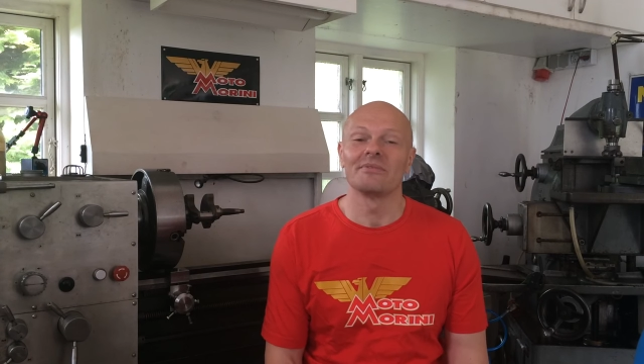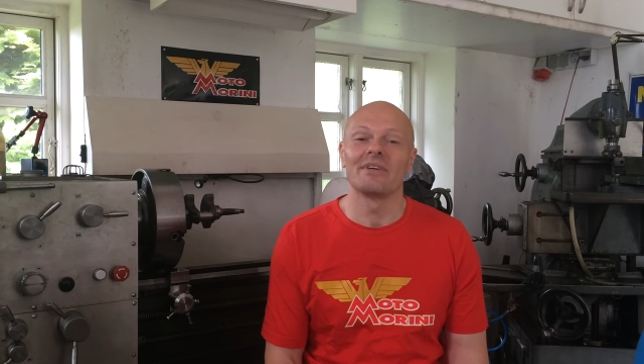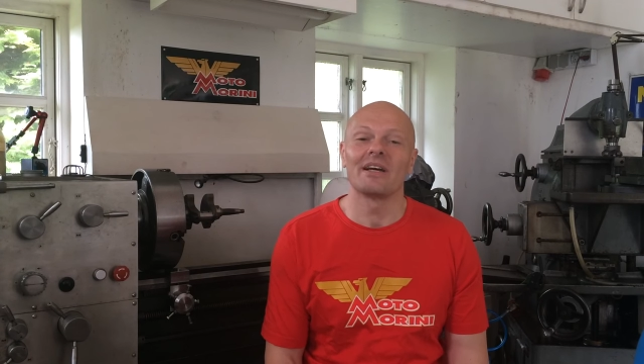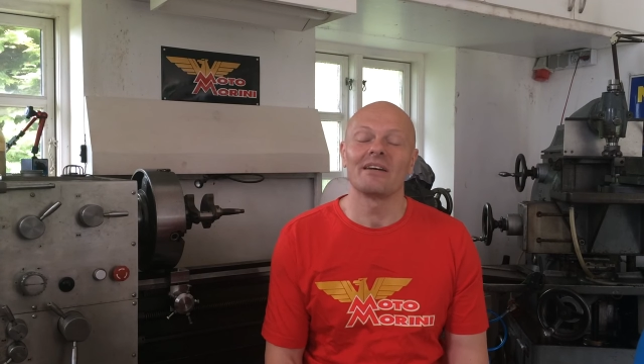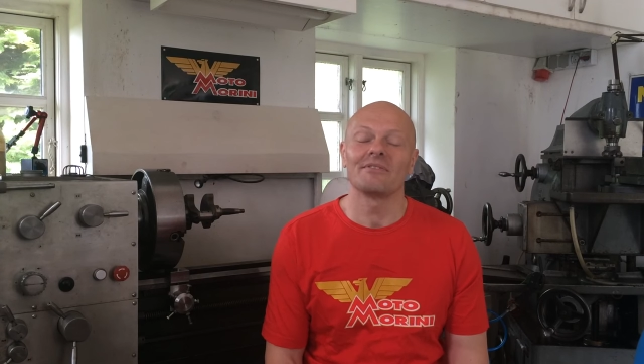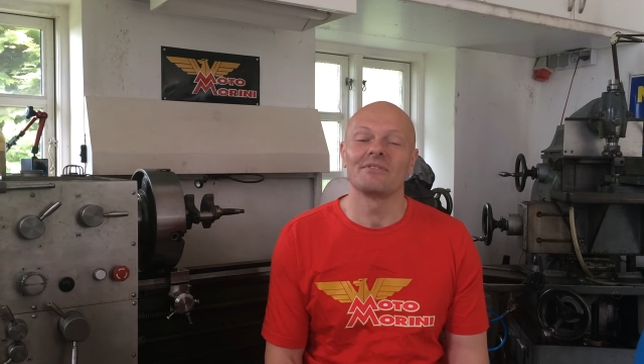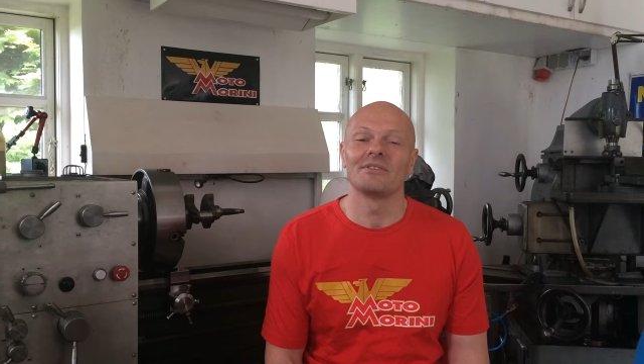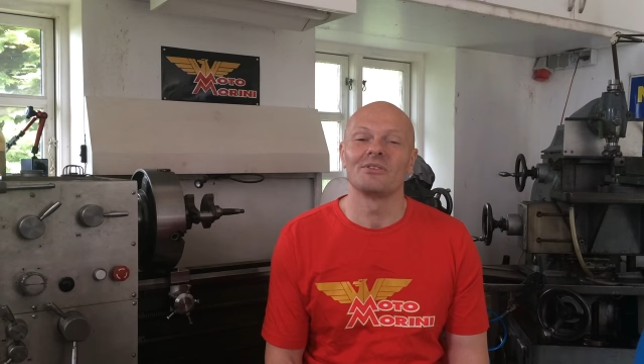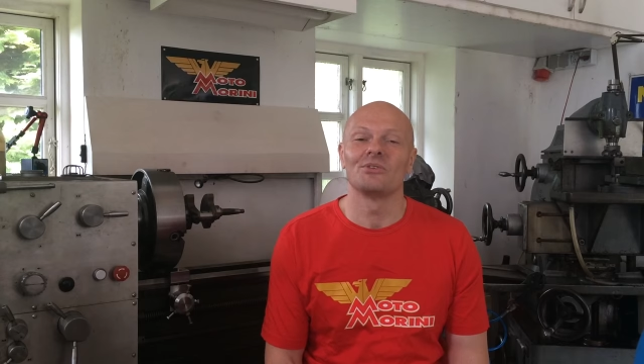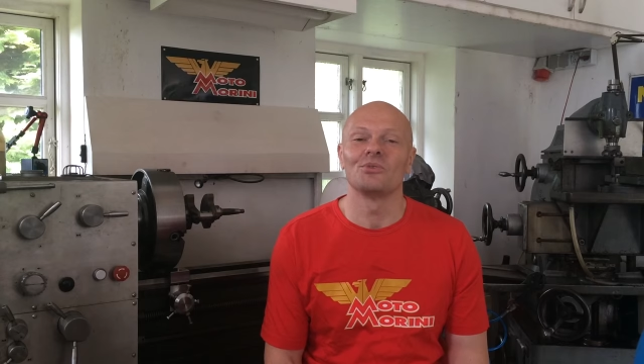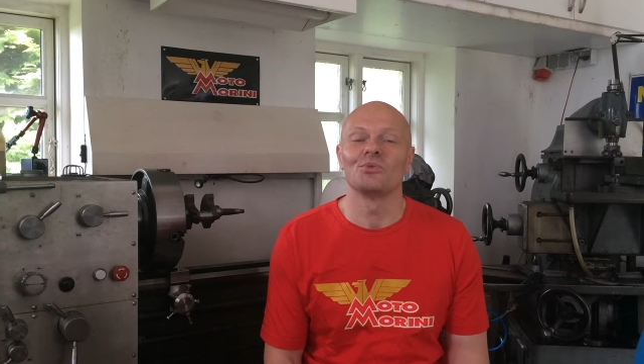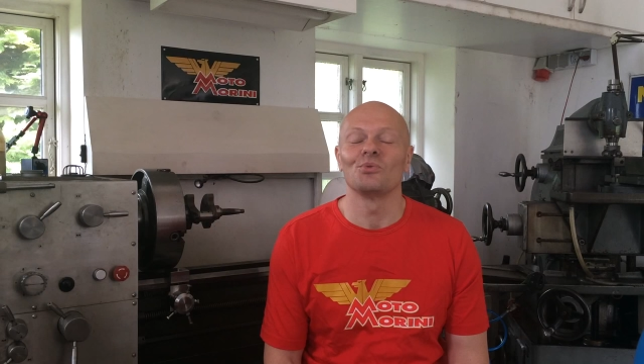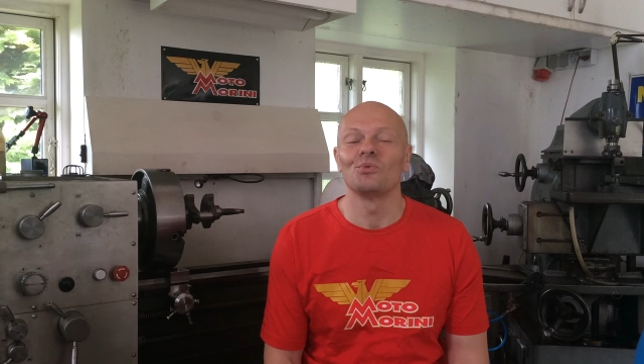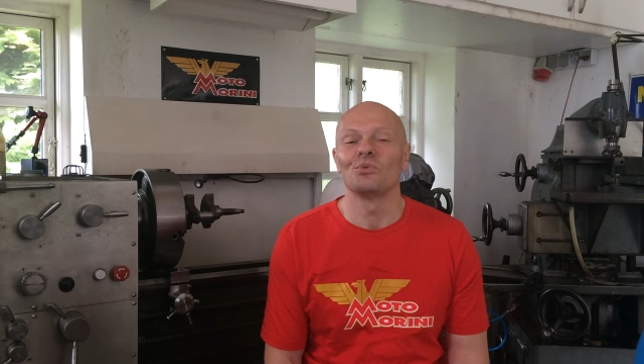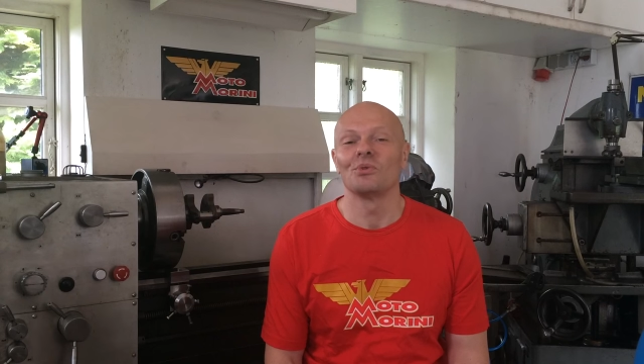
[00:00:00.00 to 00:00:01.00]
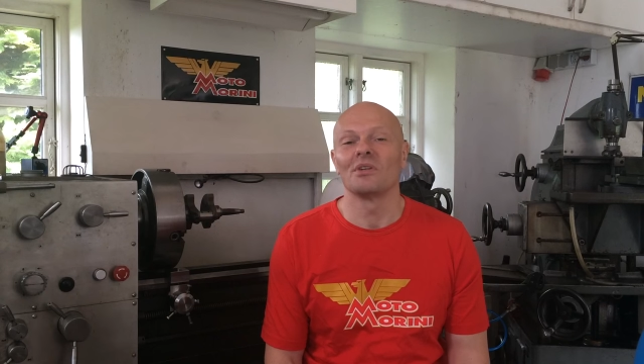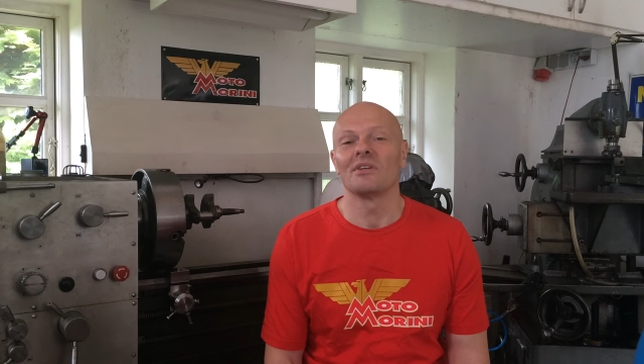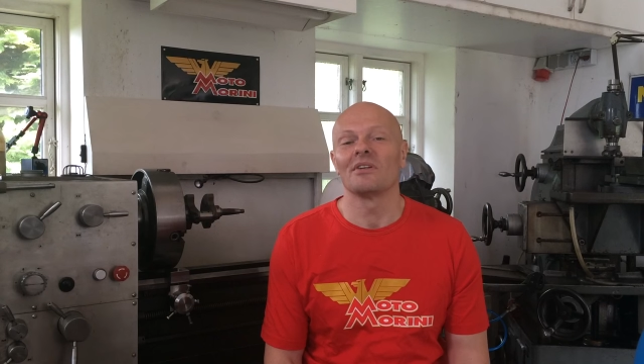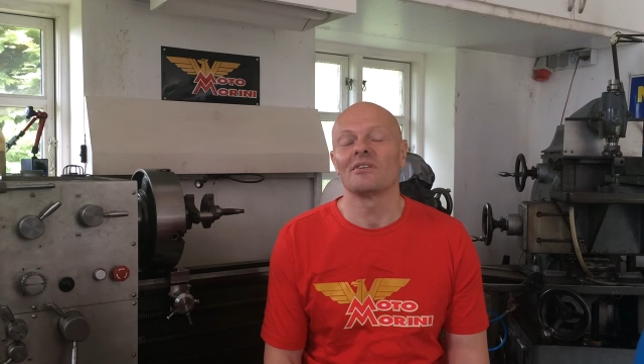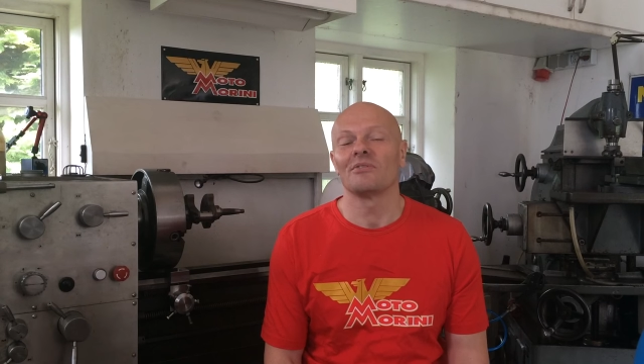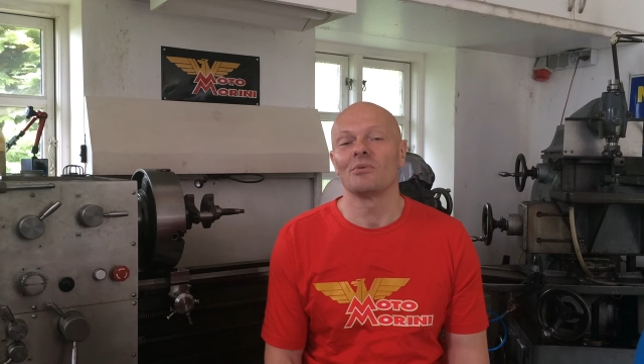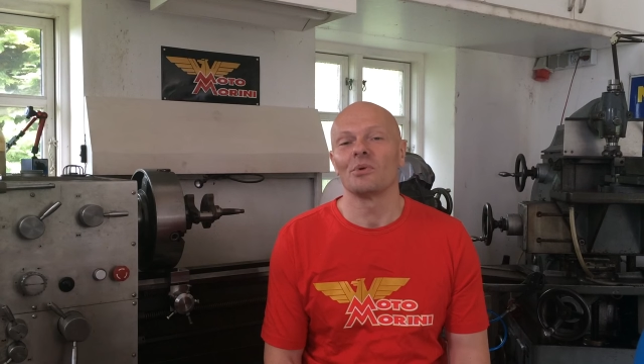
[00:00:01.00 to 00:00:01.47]
have to do a
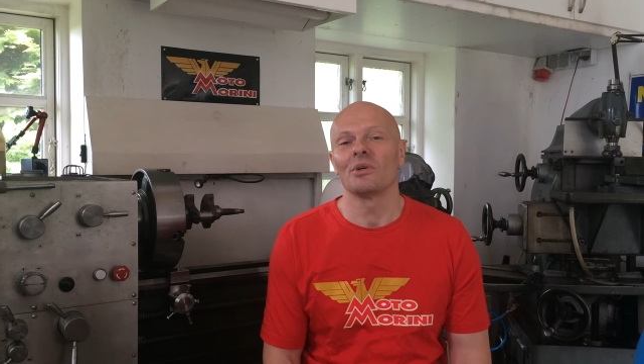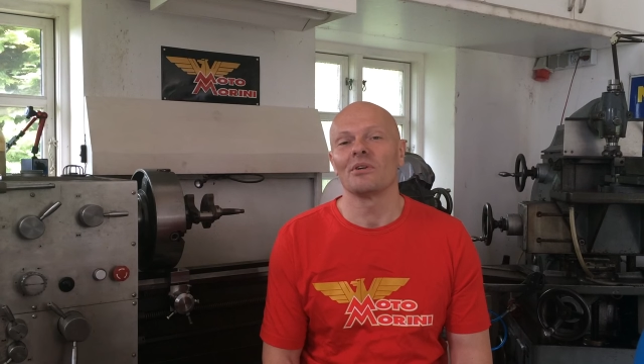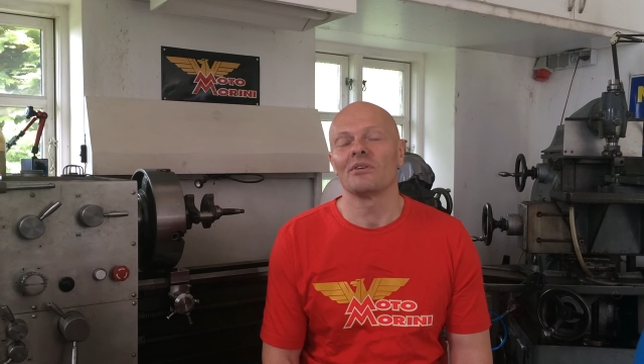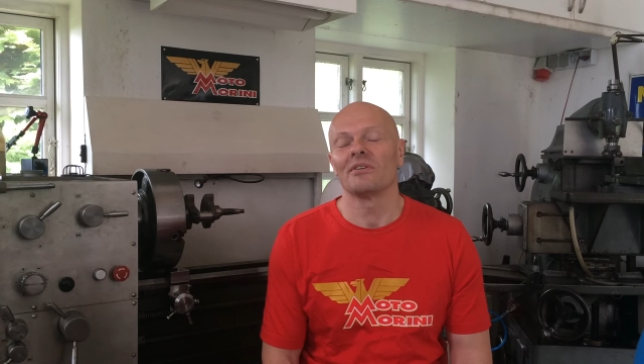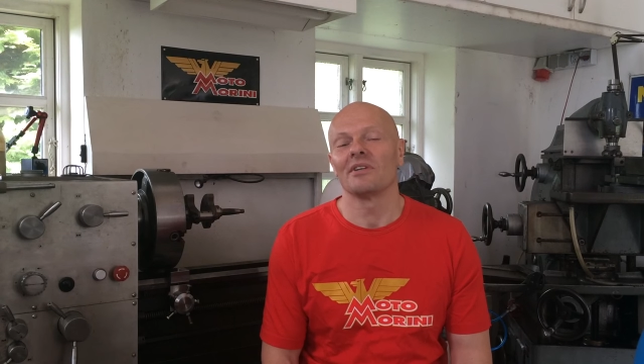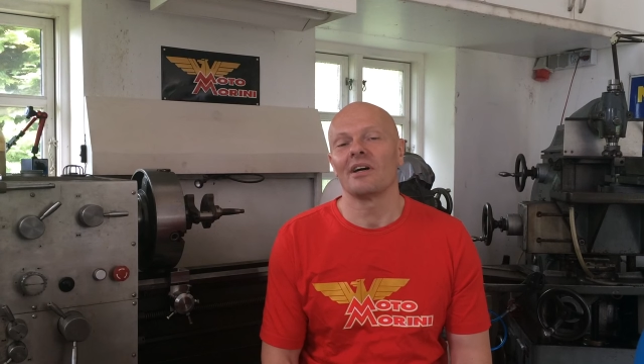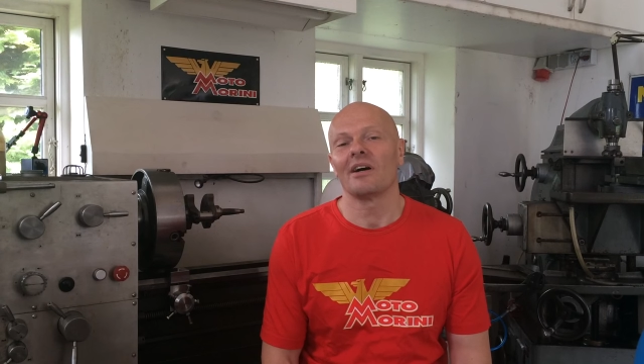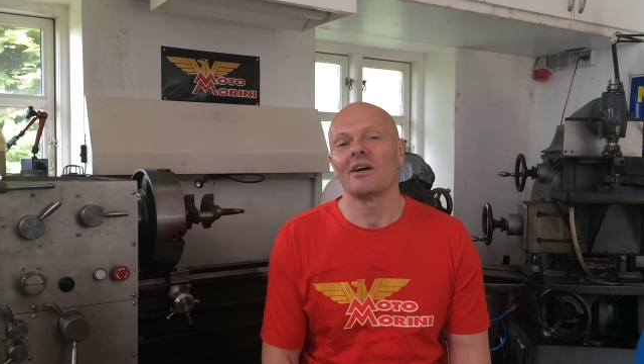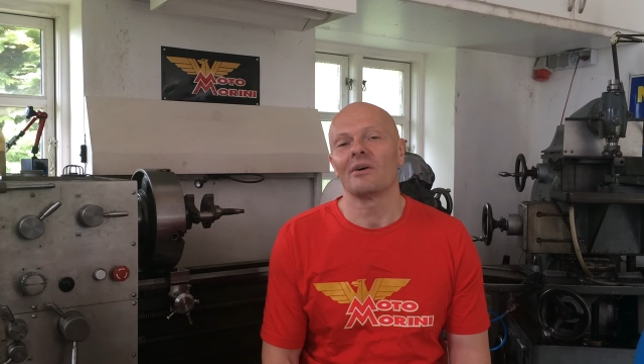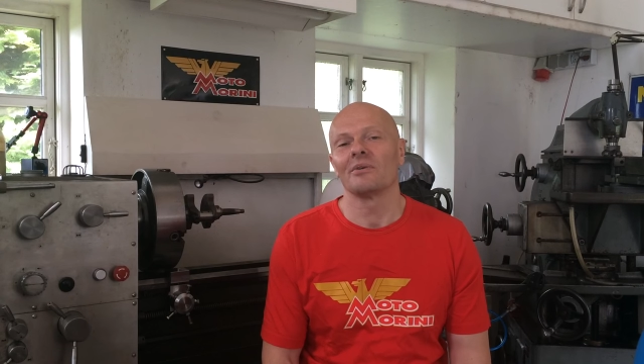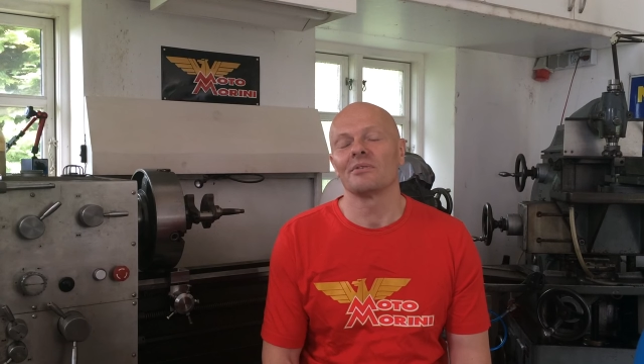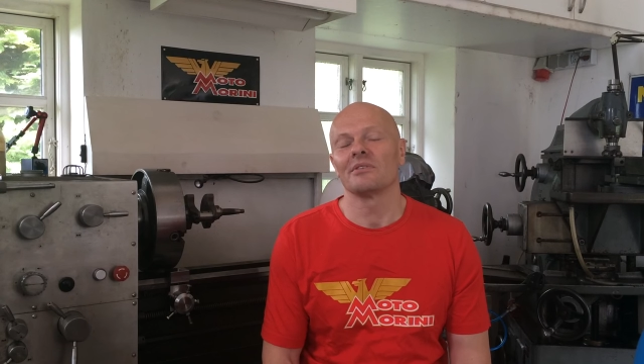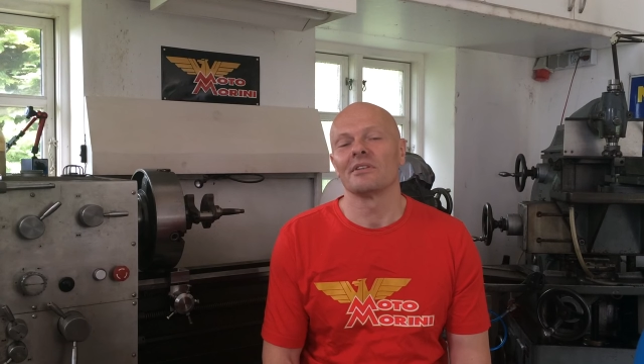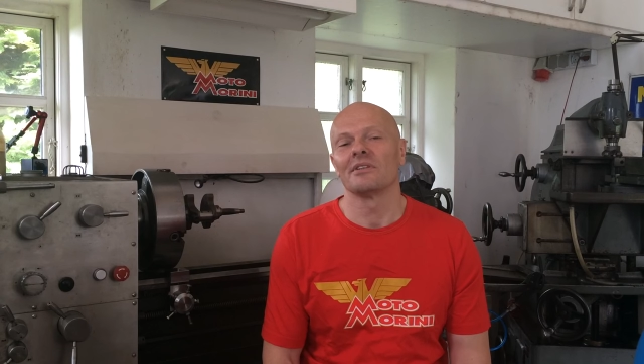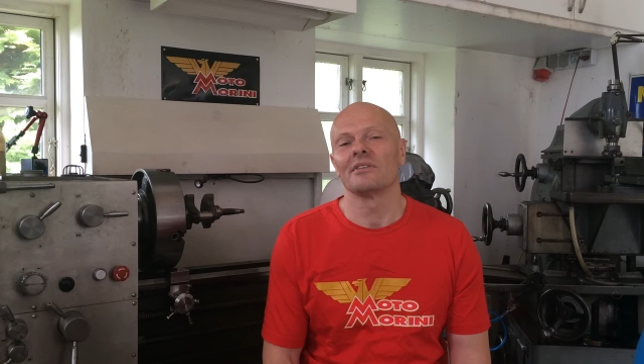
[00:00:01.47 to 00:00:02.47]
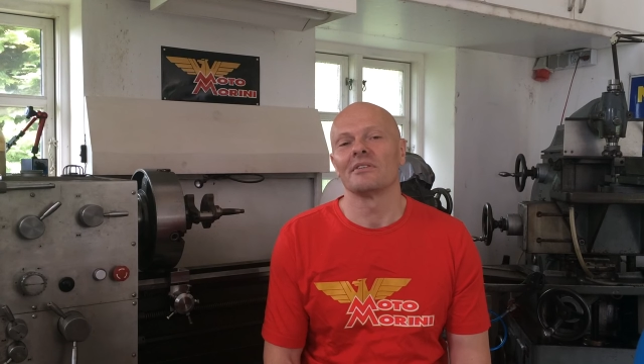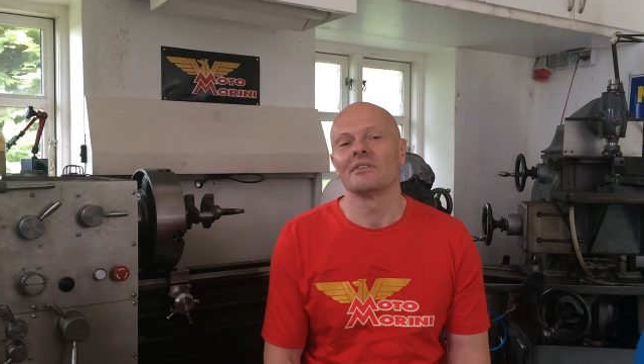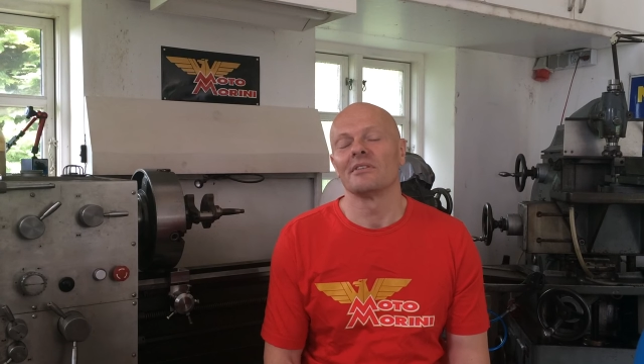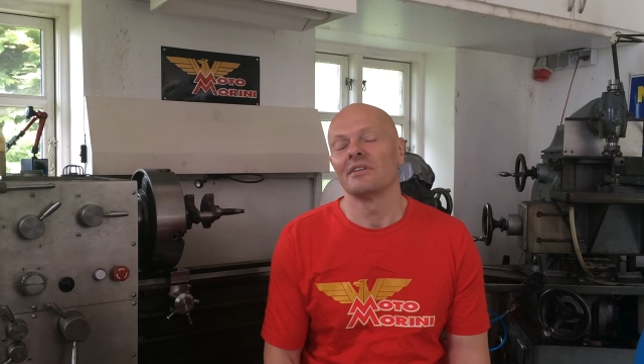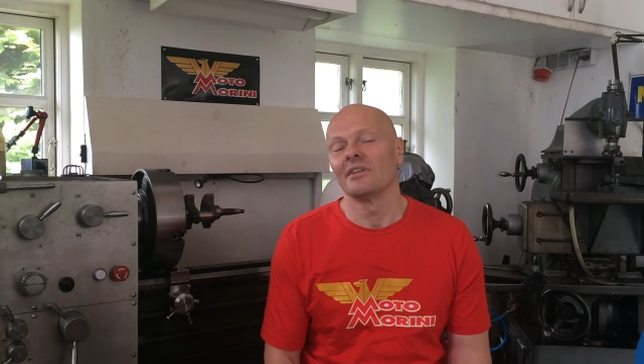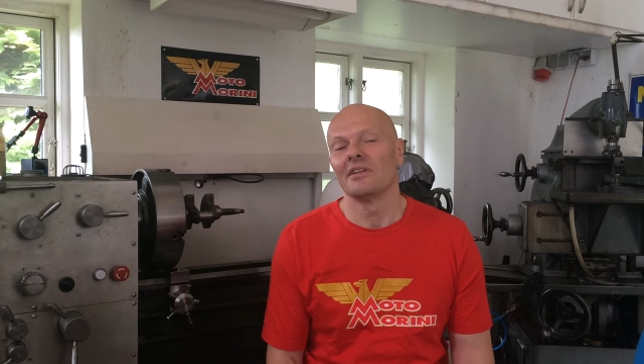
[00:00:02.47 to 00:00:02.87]
lot of work on the house and